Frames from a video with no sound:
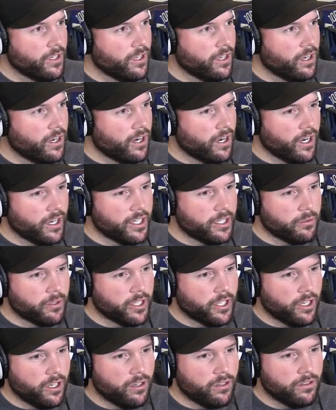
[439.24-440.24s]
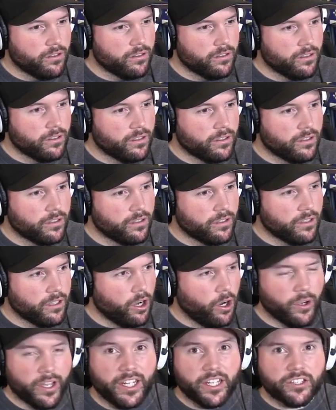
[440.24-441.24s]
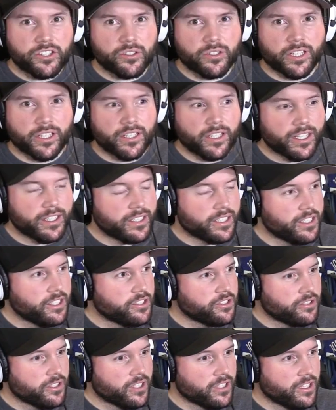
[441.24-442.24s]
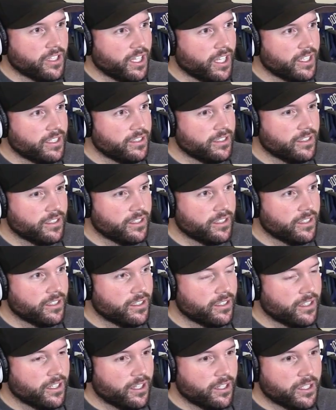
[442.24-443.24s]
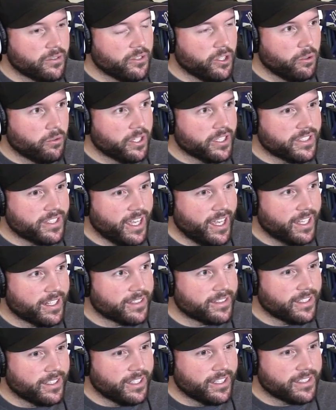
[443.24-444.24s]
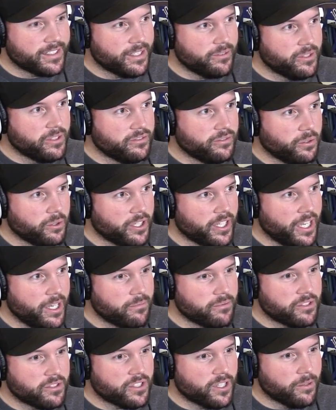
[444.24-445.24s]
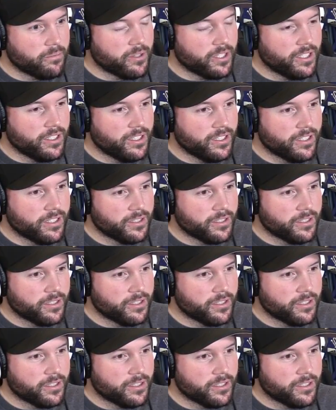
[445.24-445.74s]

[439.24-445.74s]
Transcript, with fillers: All right, here we go. Oh, hitting streak. I got the hitting streak on the line. I don't even know what it's at. It's at like 74 games or something.